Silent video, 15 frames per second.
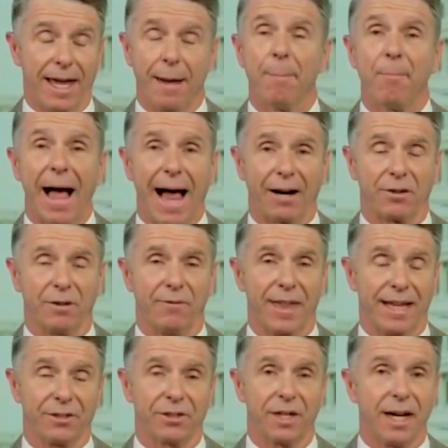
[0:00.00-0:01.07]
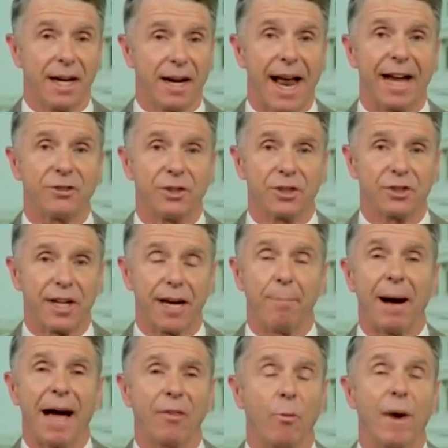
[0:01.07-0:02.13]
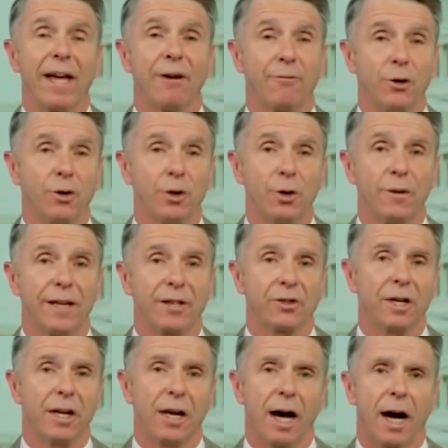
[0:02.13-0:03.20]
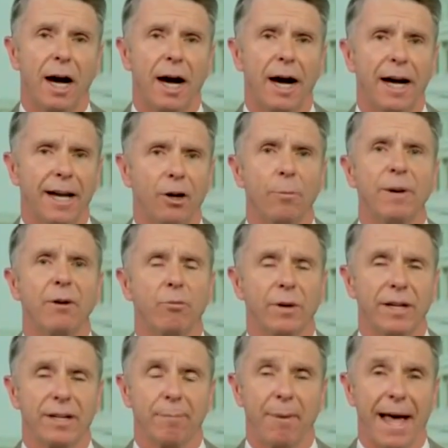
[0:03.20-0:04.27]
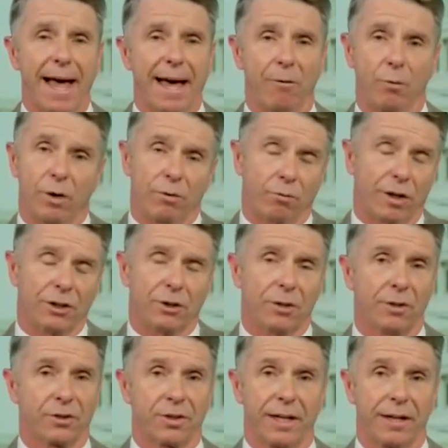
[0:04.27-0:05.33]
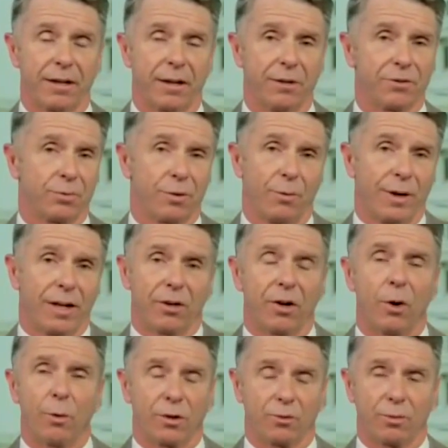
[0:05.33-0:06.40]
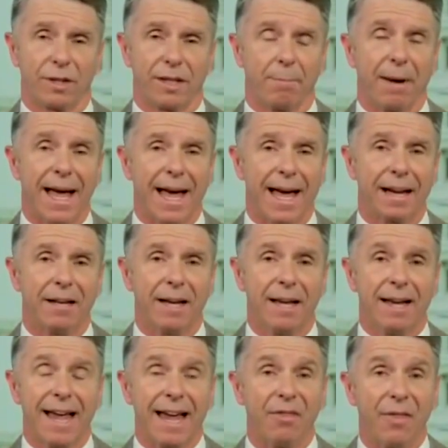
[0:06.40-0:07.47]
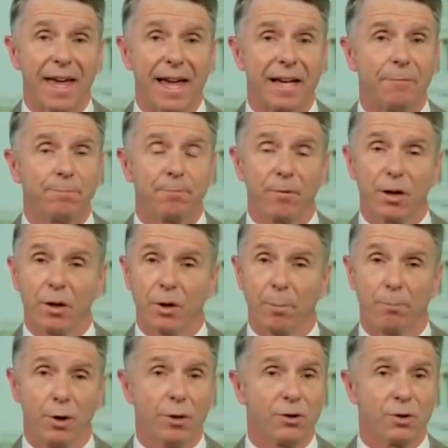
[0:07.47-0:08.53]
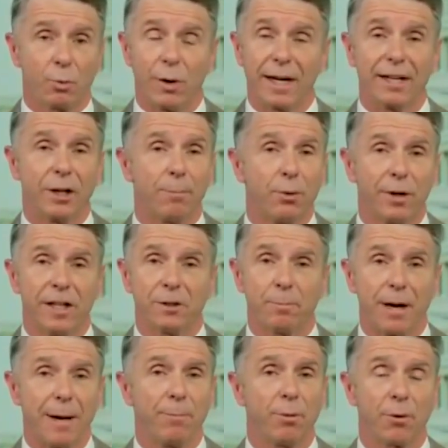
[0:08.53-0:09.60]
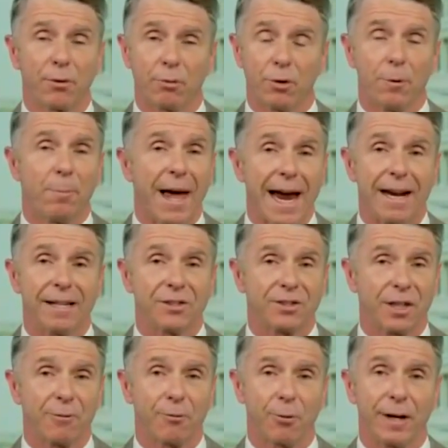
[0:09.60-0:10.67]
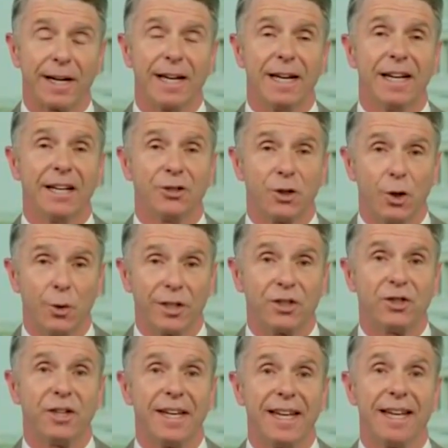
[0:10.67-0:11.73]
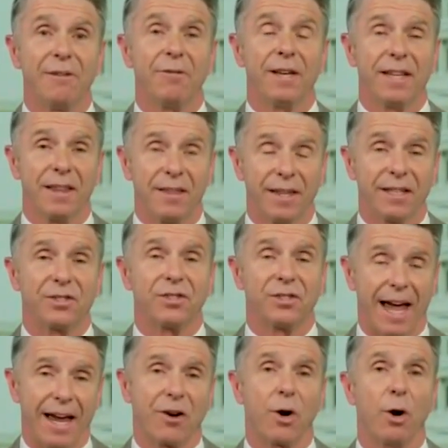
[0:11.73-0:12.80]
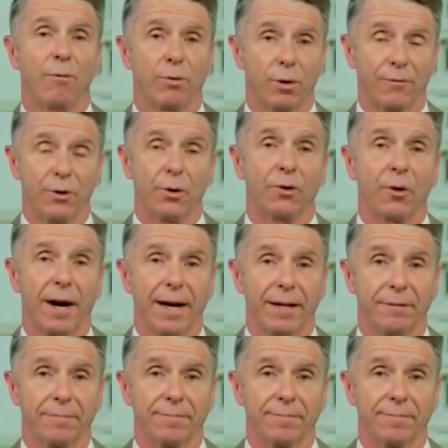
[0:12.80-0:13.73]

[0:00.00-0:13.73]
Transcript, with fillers: impact of this not just say, by the way, if you do this, uh, it'll be really bad. Yeah. Well, Russia looks at it and goes, well, we don't know what's really bad. And then Putin's willing to put his people through pain and suffering to achieve this takeover of Ukraine.